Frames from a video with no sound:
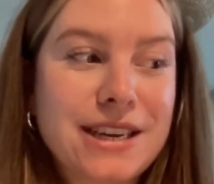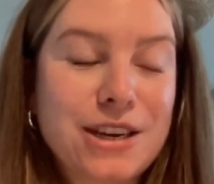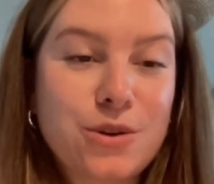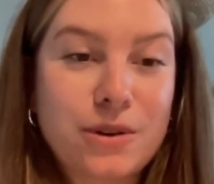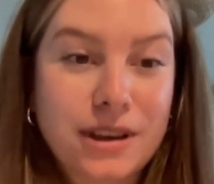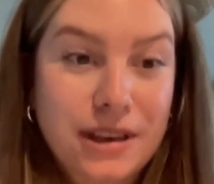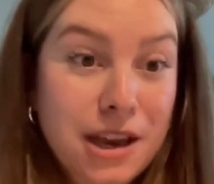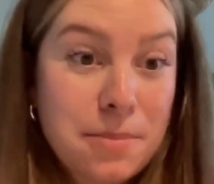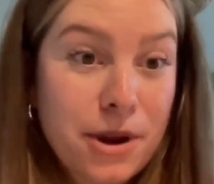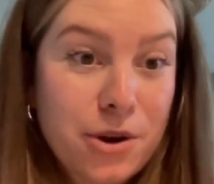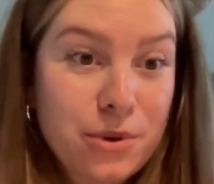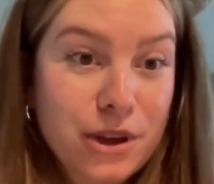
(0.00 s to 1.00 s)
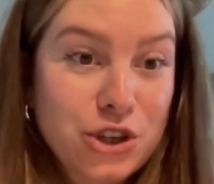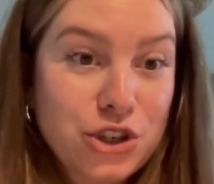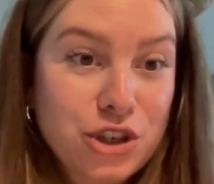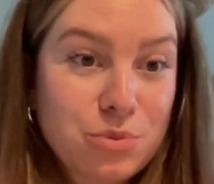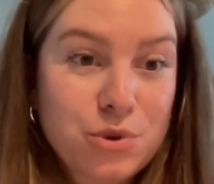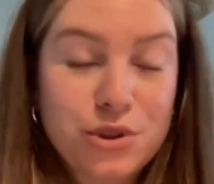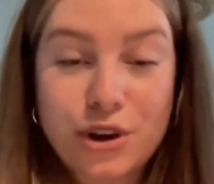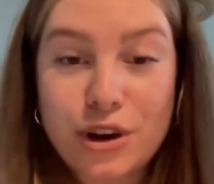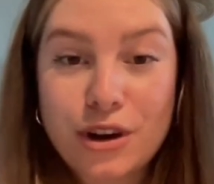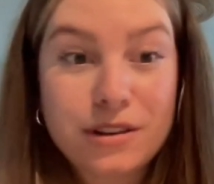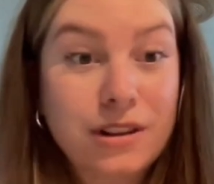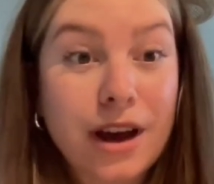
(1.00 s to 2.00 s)
And you get a better relationship with
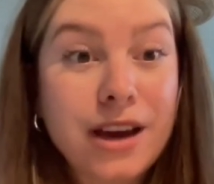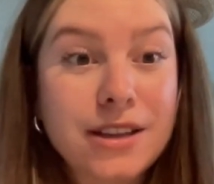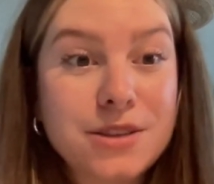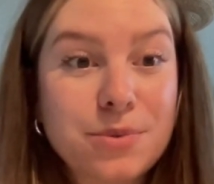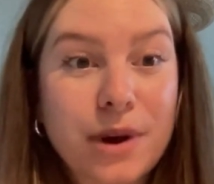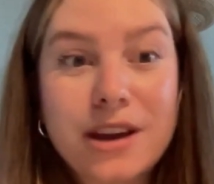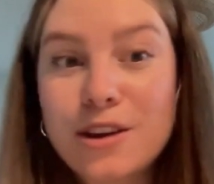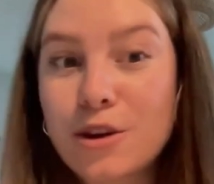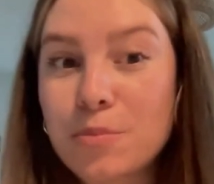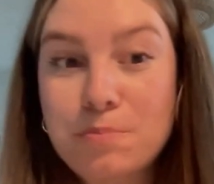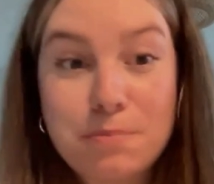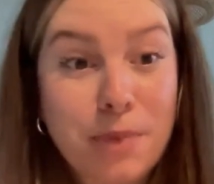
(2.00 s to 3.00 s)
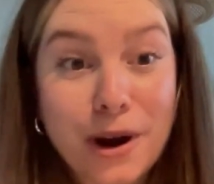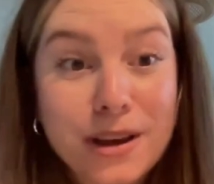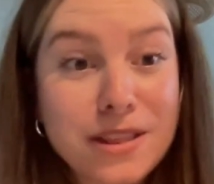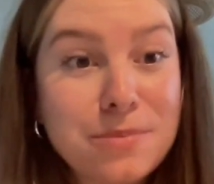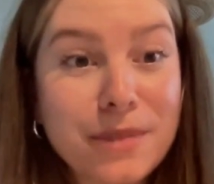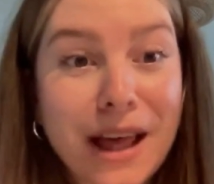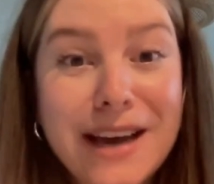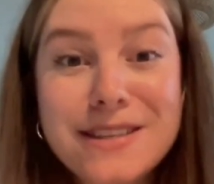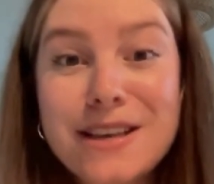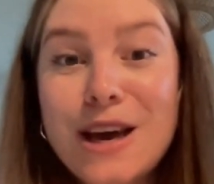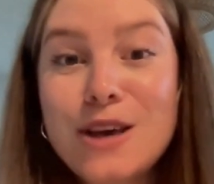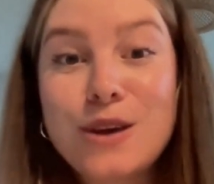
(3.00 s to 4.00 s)
your clients, right? You're bugging them less.
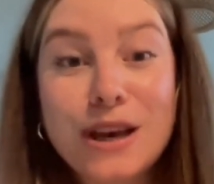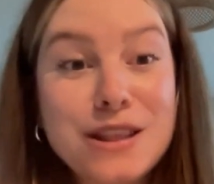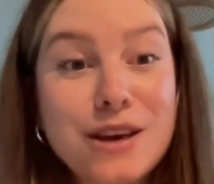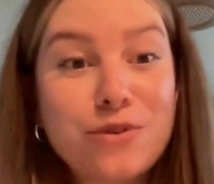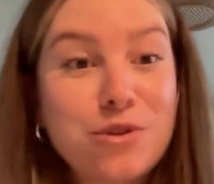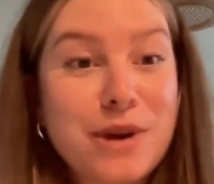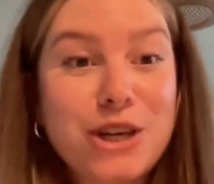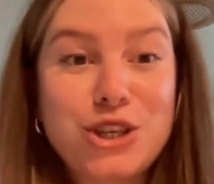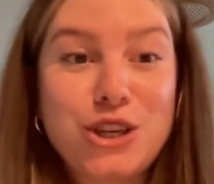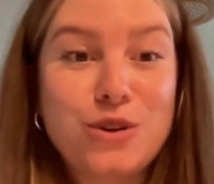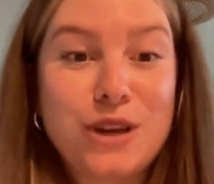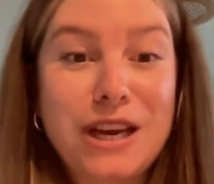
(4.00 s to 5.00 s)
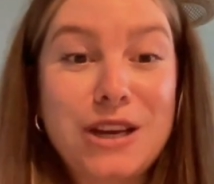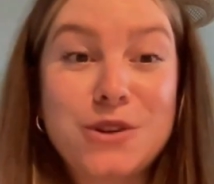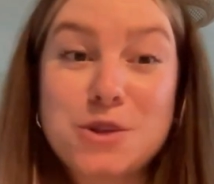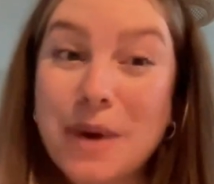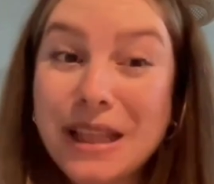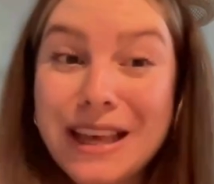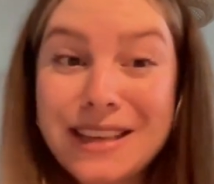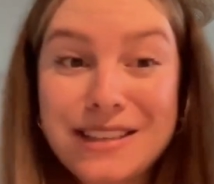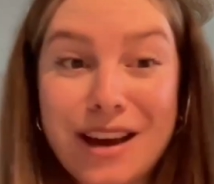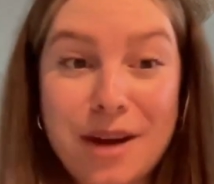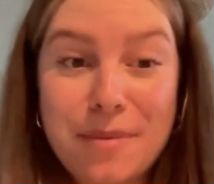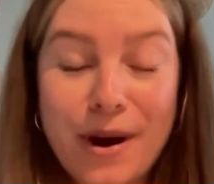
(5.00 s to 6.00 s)
You get the information you need. You spend less
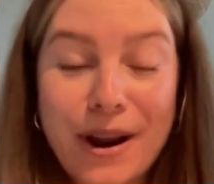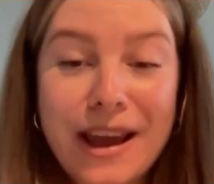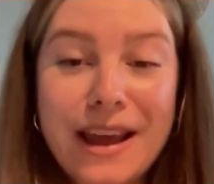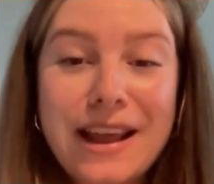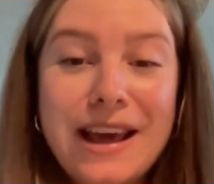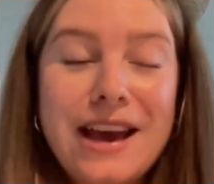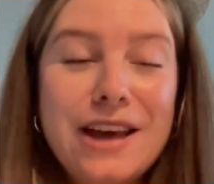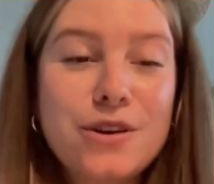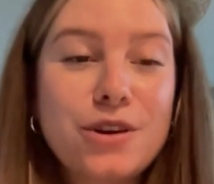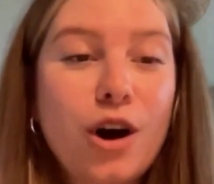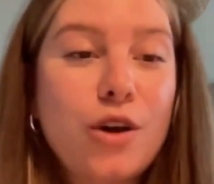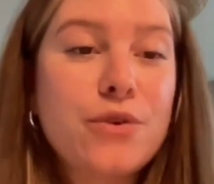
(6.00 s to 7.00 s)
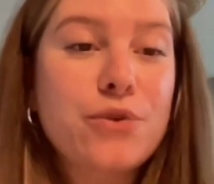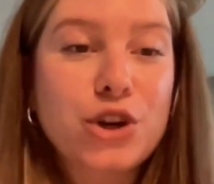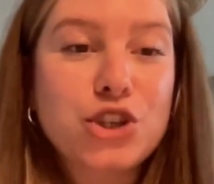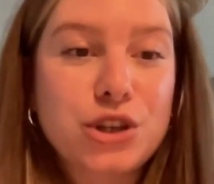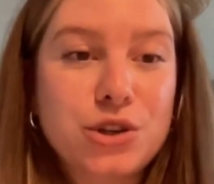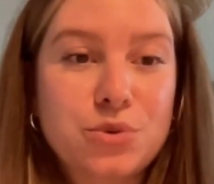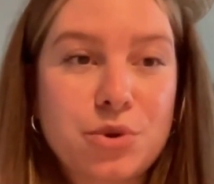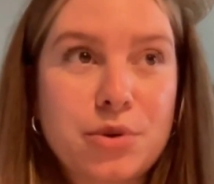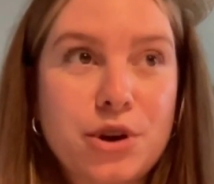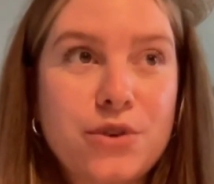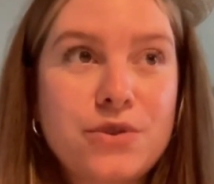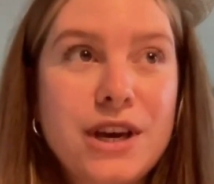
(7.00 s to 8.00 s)
time on it. All the friction is
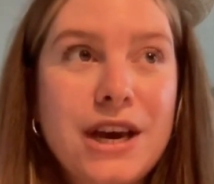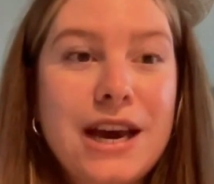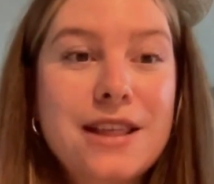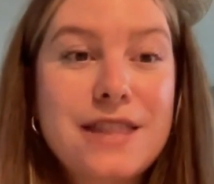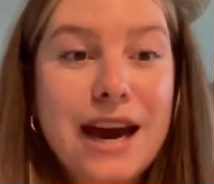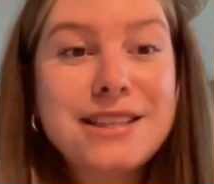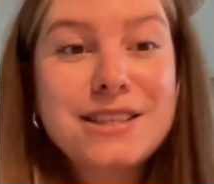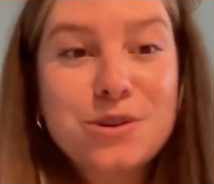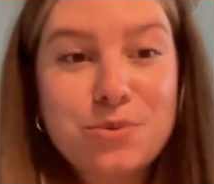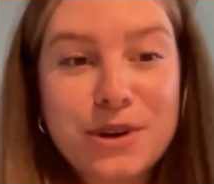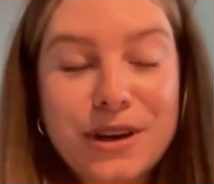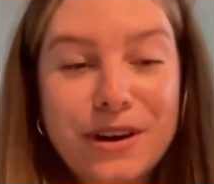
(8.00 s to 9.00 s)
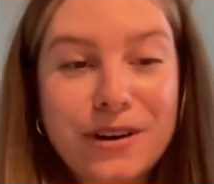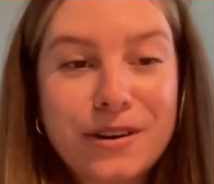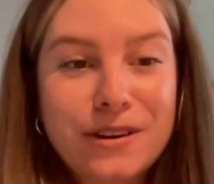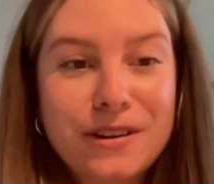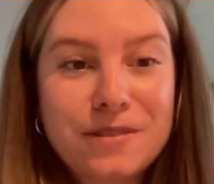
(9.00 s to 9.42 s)
removed. That's the real